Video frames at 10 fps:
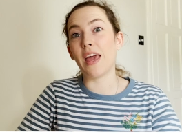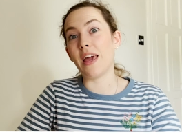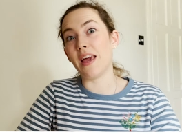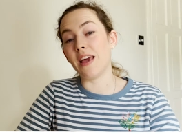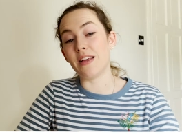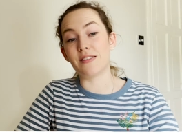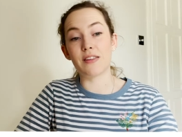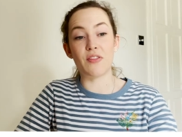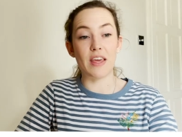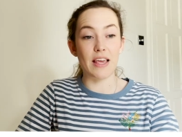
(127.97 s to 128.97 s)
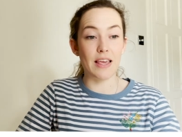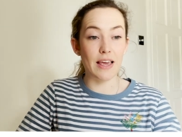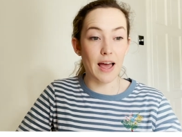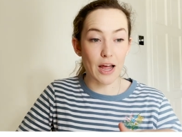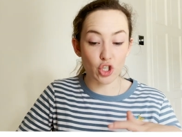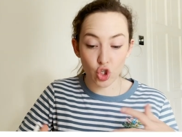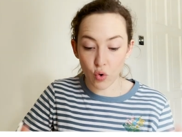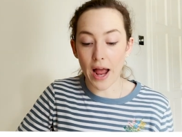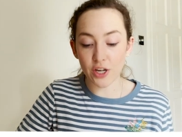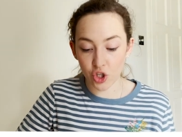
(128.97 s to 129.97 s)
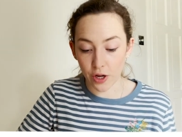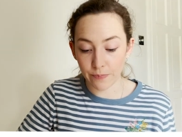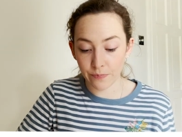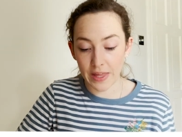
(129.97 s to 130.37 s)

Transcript: is the attraction,